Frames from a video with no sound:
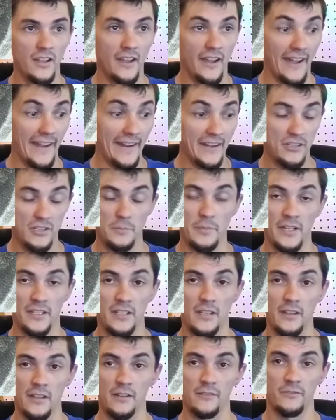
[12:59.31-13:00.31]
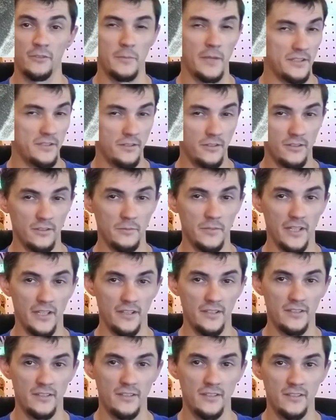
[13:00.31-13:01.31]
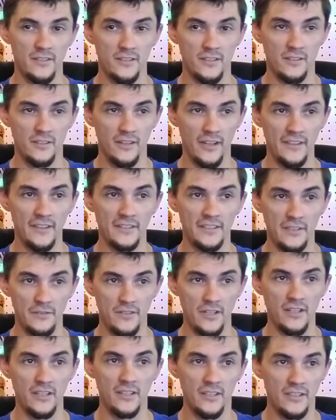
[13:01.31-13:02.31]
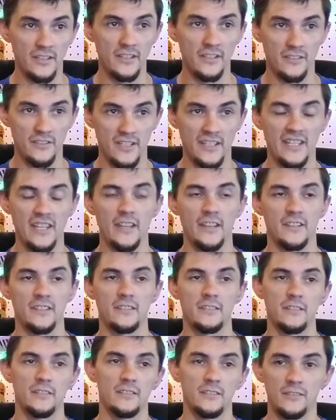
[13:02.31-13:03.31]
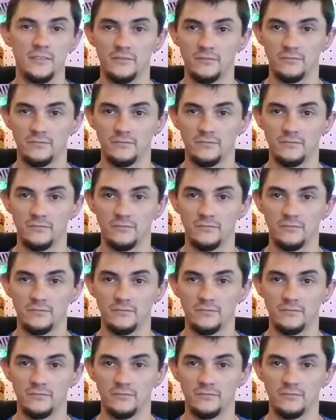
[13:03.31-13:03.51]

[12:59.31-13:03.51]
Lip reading: I actually picked that up for about $200, so I thought that was a good deal. I was like, yes, you know.